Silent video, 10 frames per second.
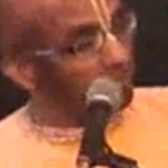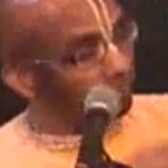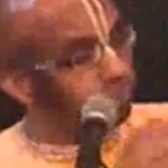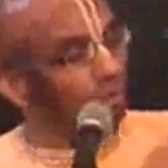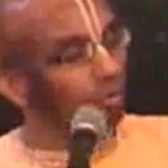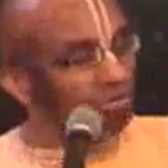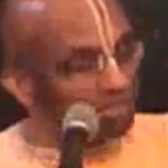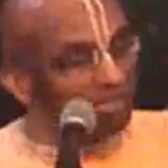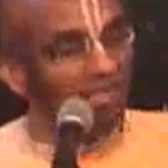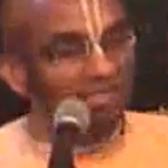
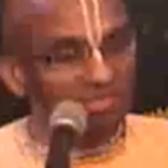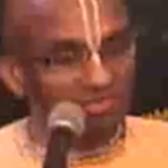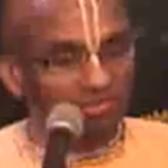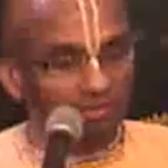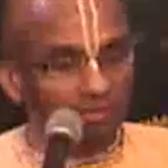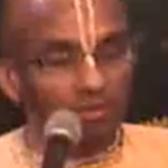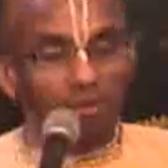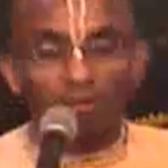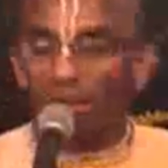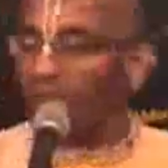process
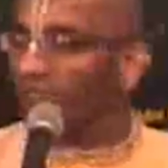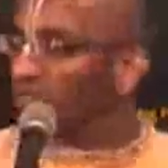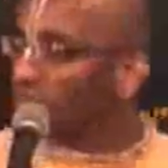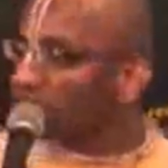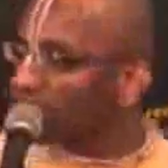by which we